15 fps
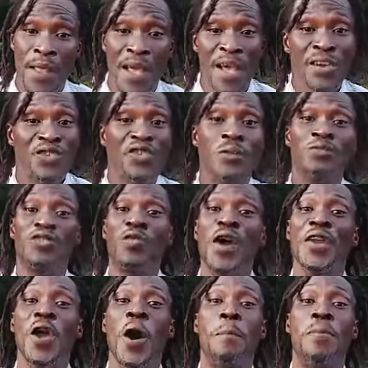Something
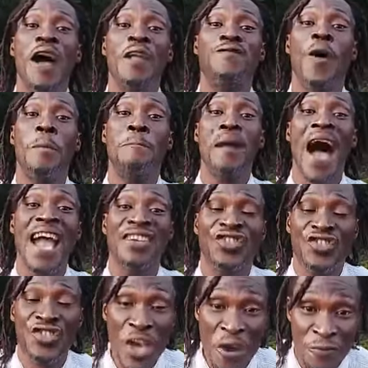we not plan for buy
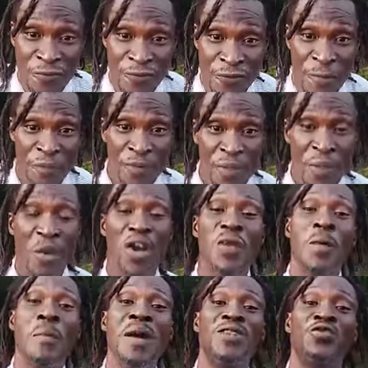safe. But the
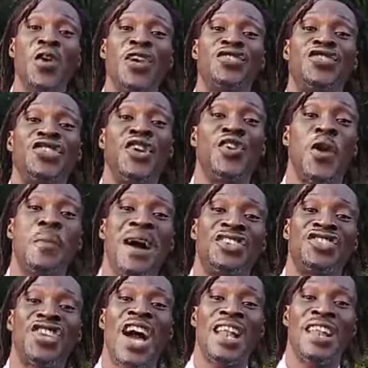moment when you see the
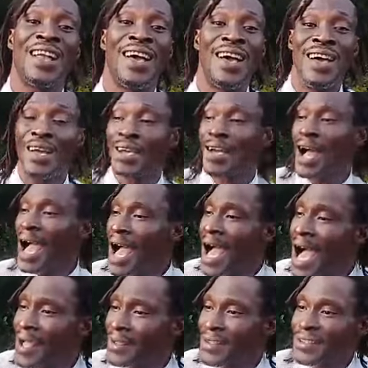commercial,
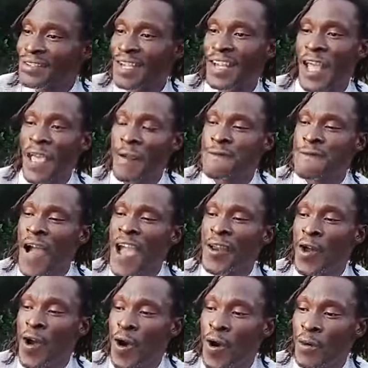ah, this is a
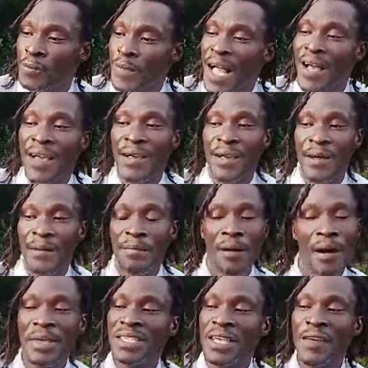final.
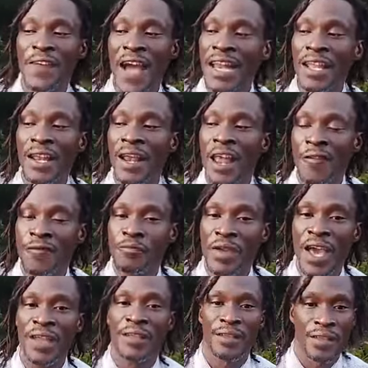But Mr. I know the left
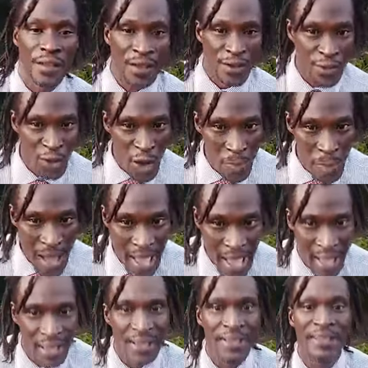behind. You go buy
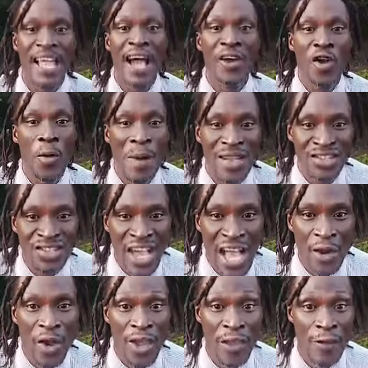it. That commercial
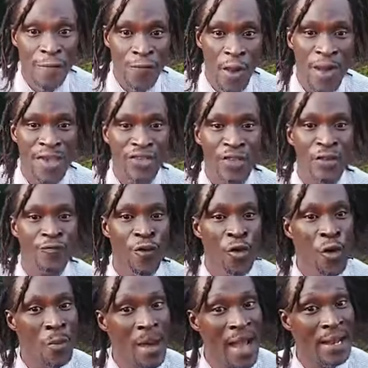not influence you for
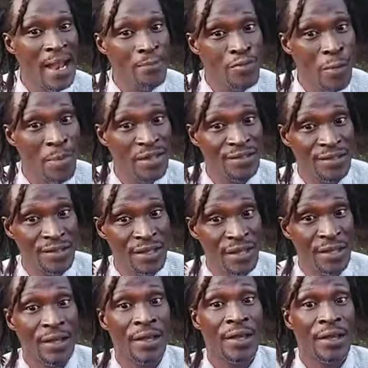go buy that property. Day.
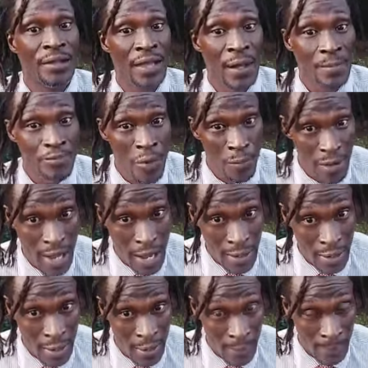Now
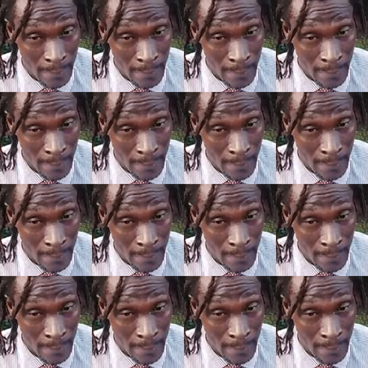propaganda.